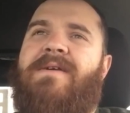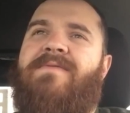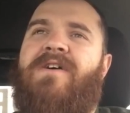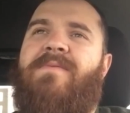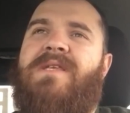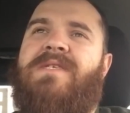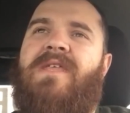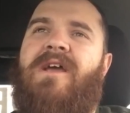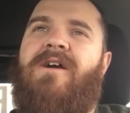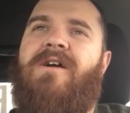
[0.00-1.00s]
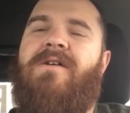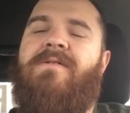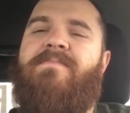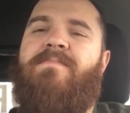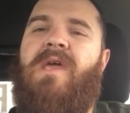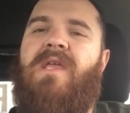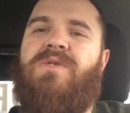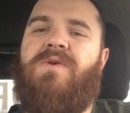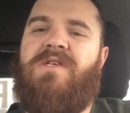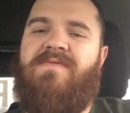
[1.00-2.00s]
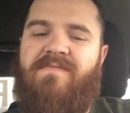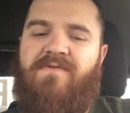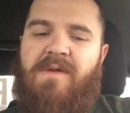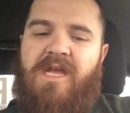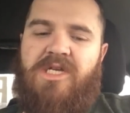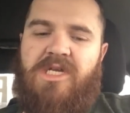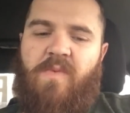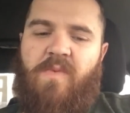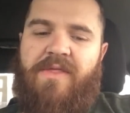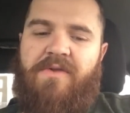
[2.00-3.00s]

coming from is their main source of information,